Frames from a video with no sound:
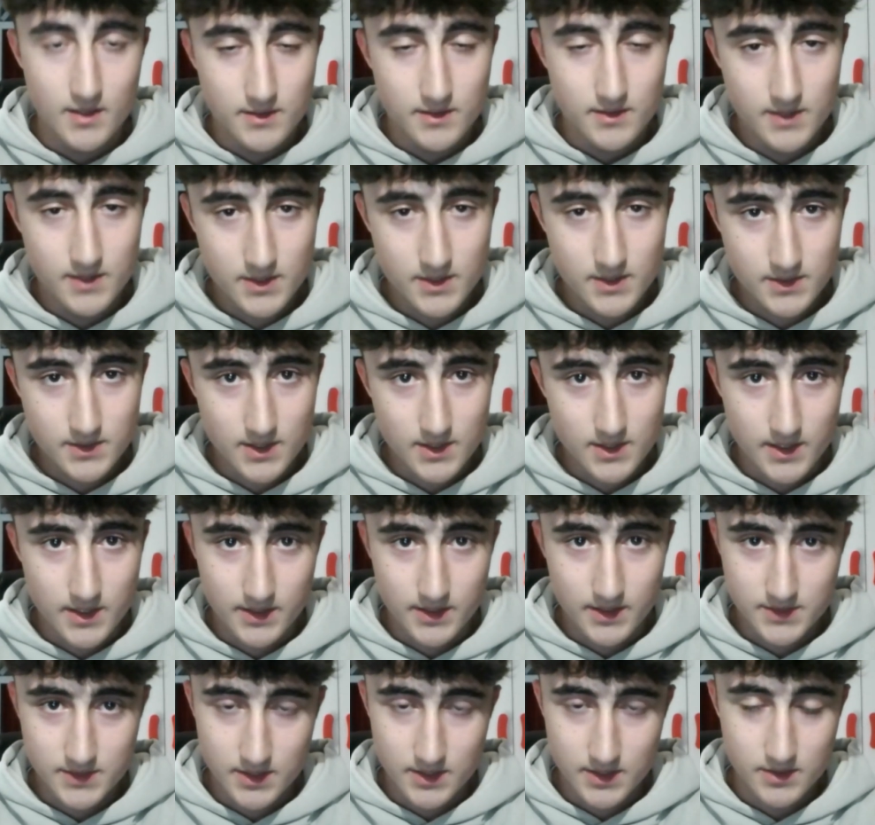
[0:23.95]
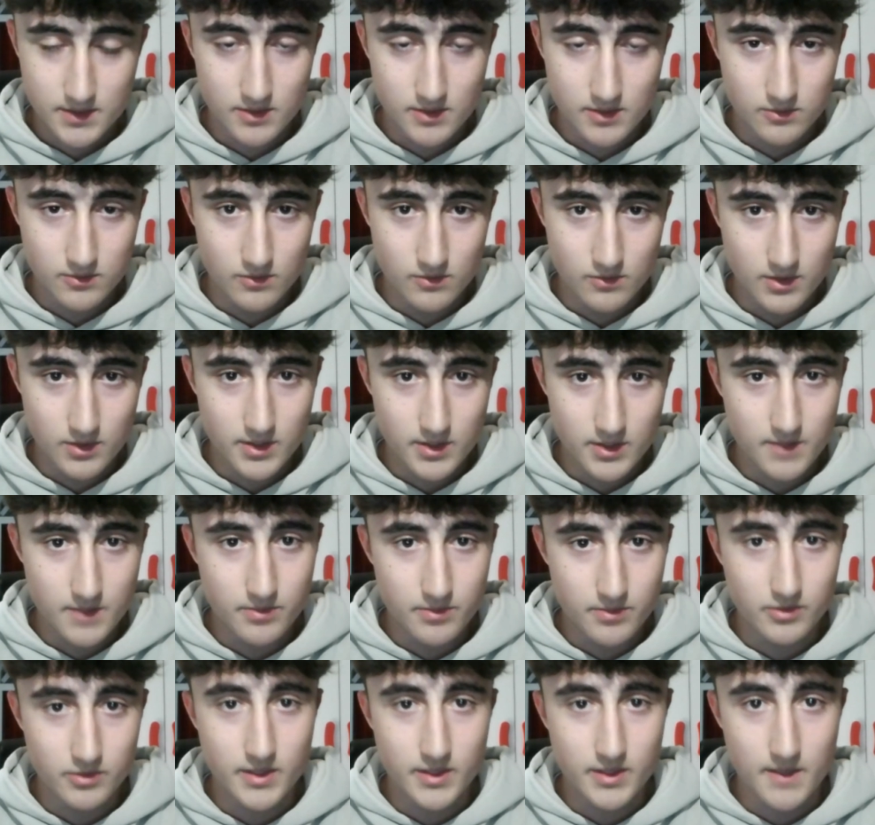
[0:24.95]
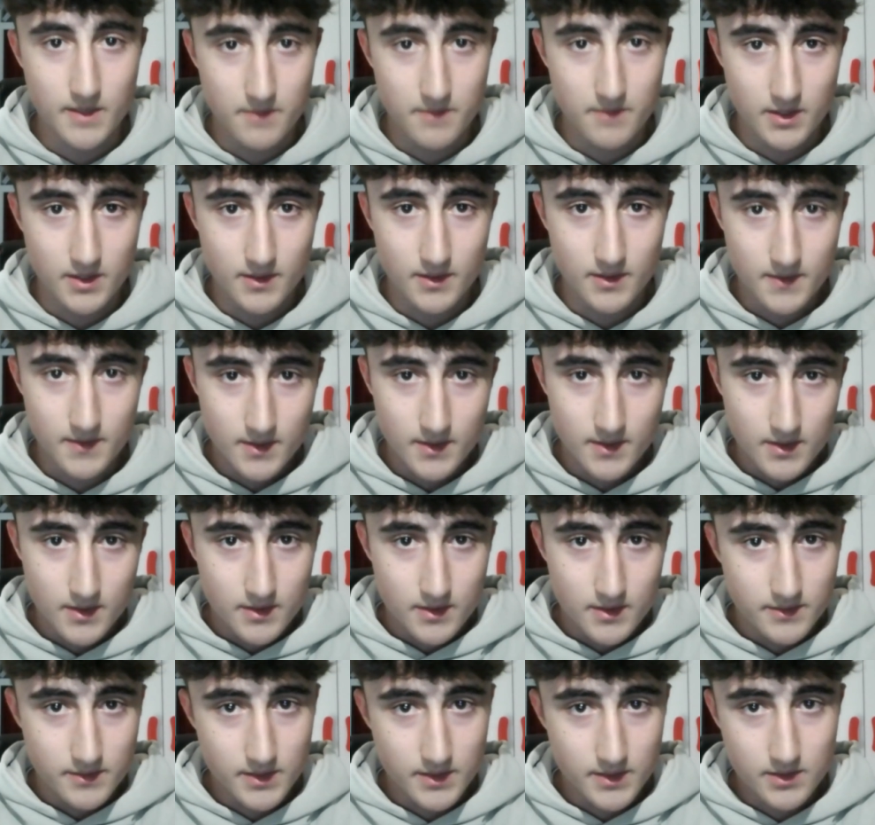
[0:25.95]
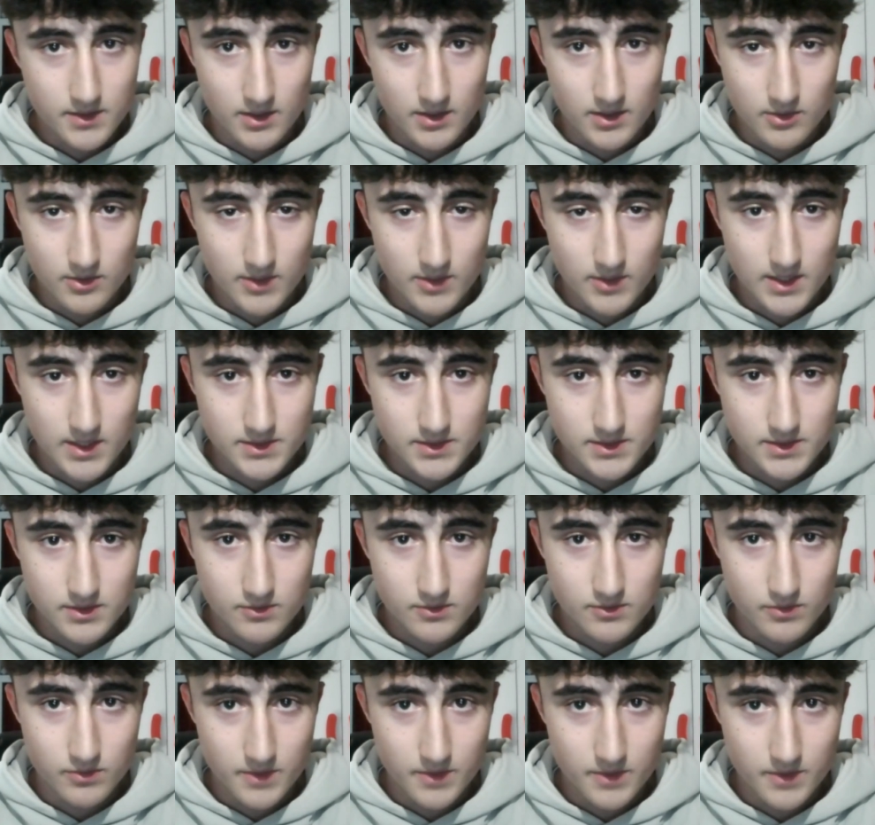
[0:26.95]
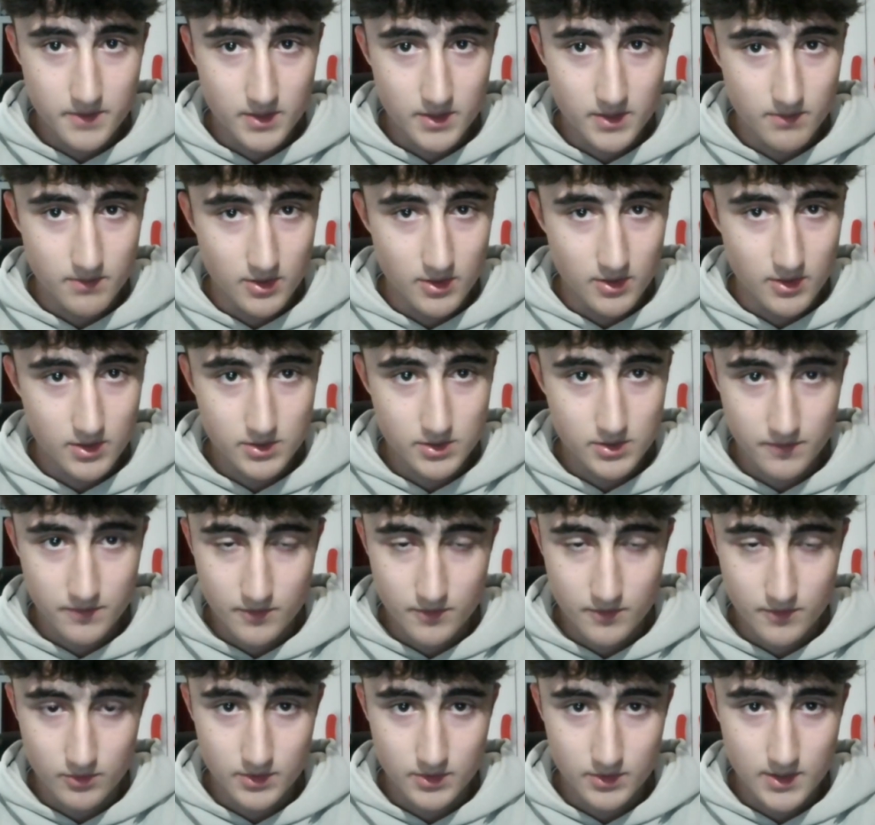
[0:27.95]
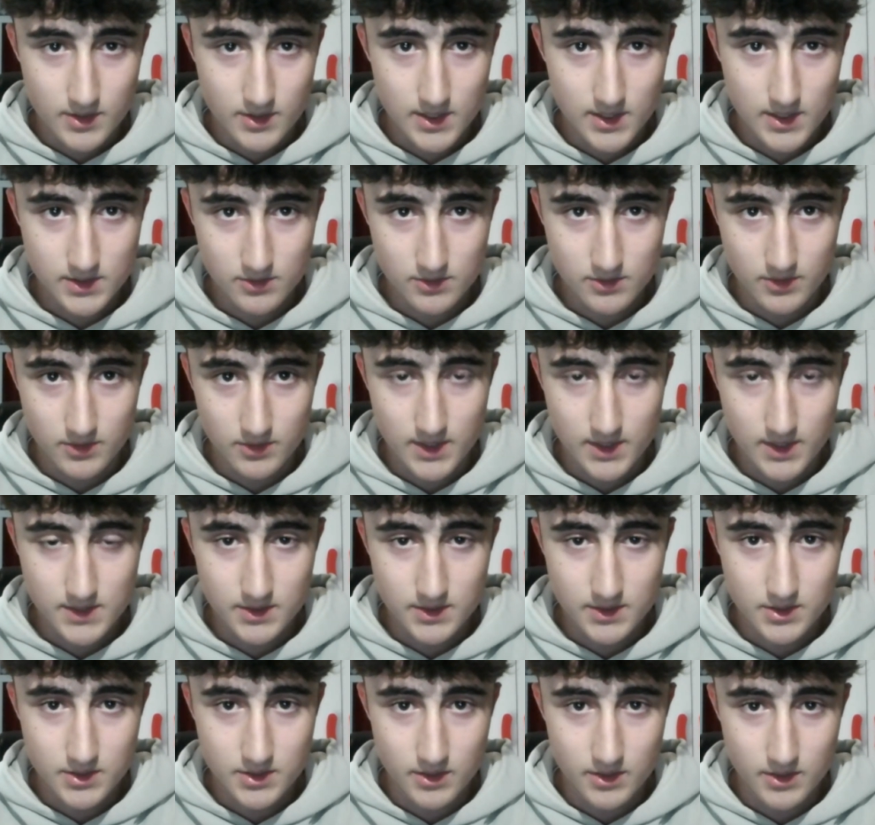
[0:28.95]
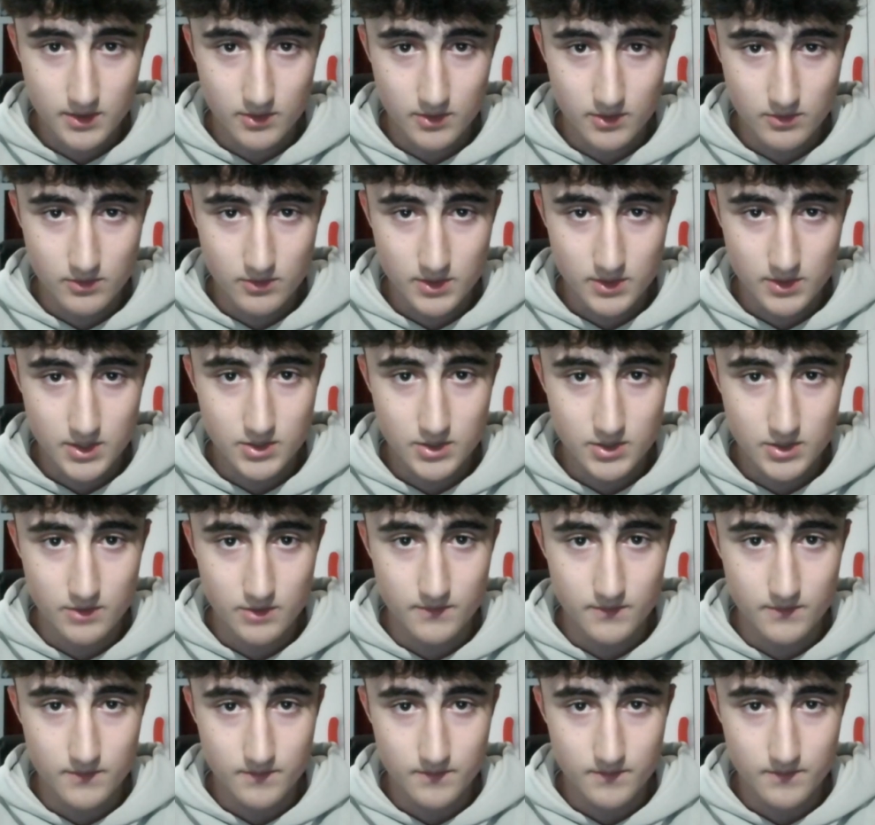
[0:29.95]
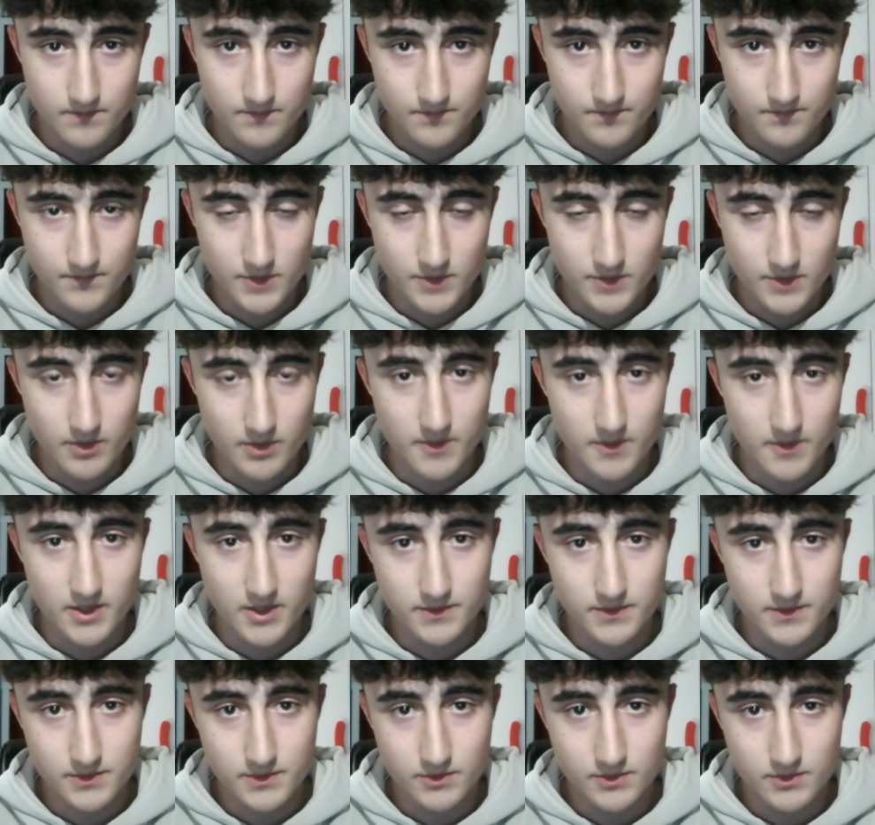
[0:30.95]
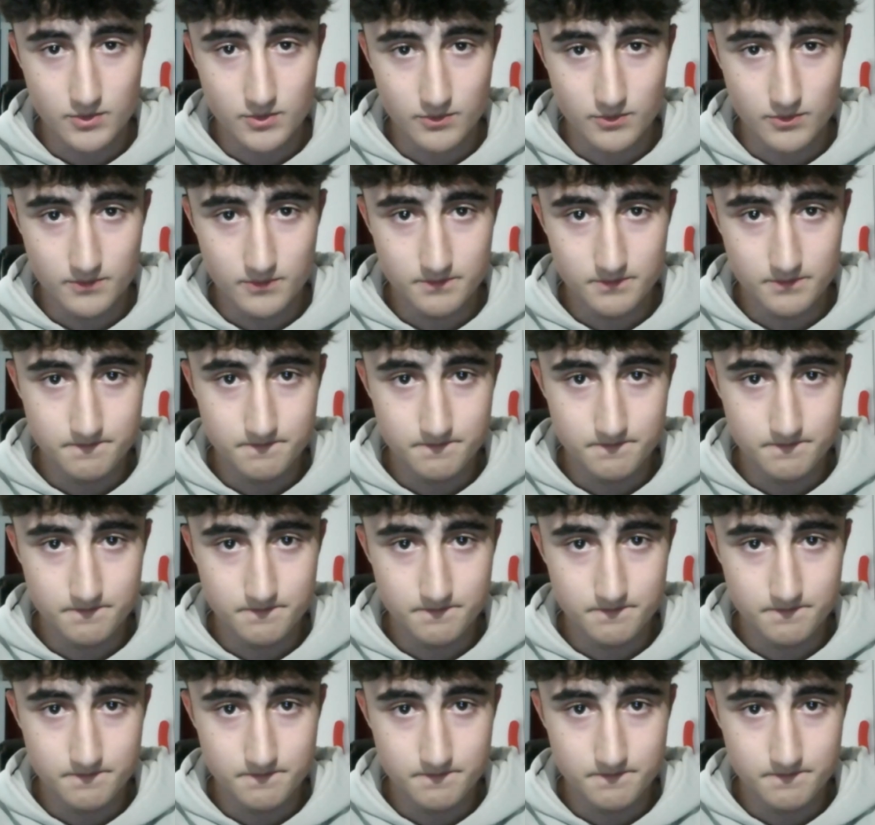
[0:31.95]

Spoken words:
There's an essential tool in programming that allows us to repeat blocks of code as long as a certain condition remains true.